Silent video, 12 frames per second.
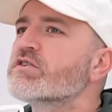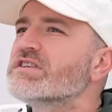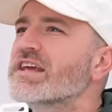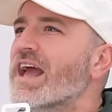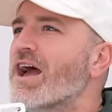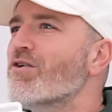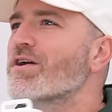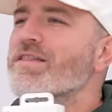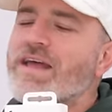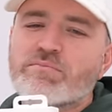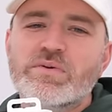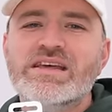You're saying, how can
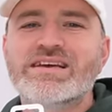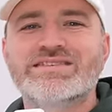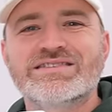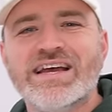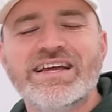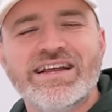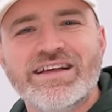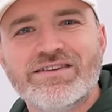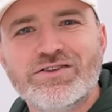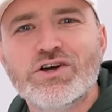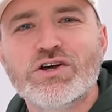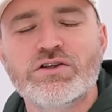that be exciting?
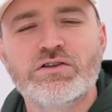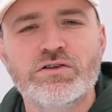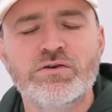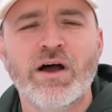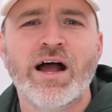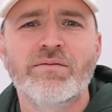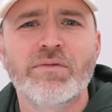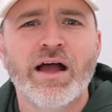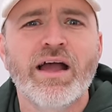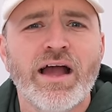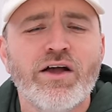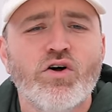Look, Lou, I'm,
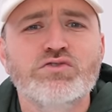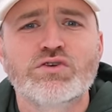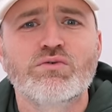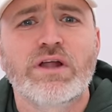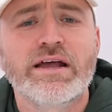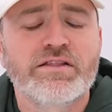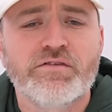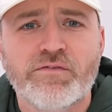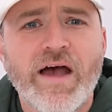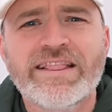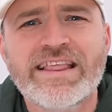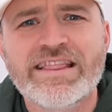I, I also like the
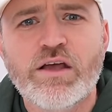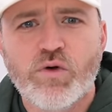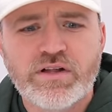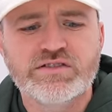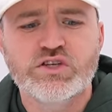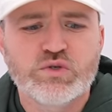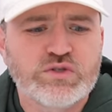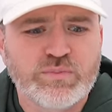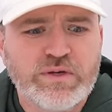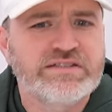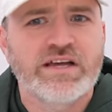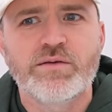fact that they went to U S
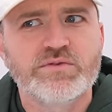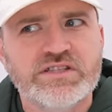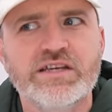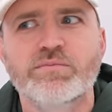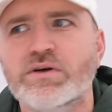B Type-C,